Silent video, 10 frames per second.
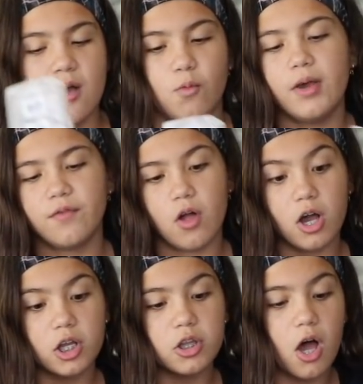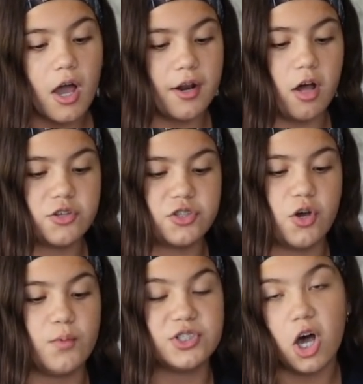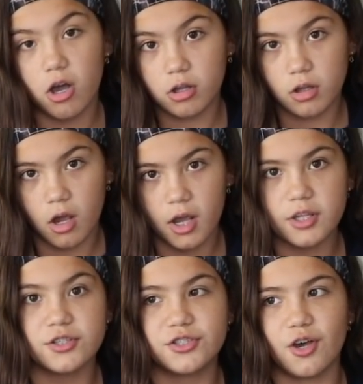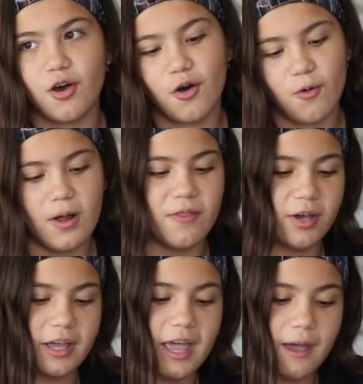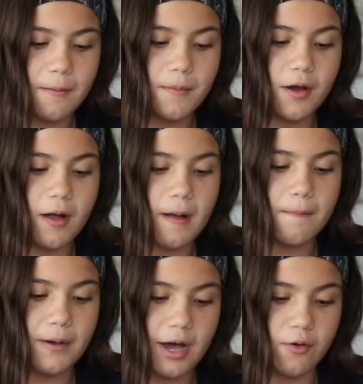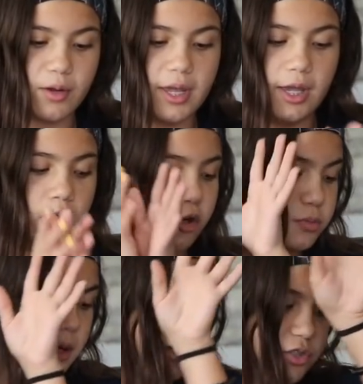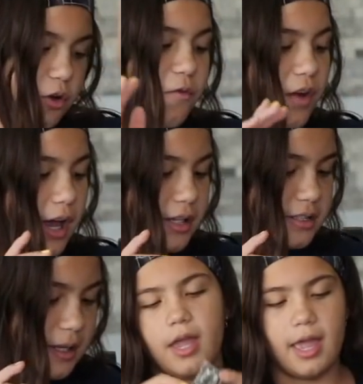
we vlog a lot and also we talk a lot so the camera battery goes by so fast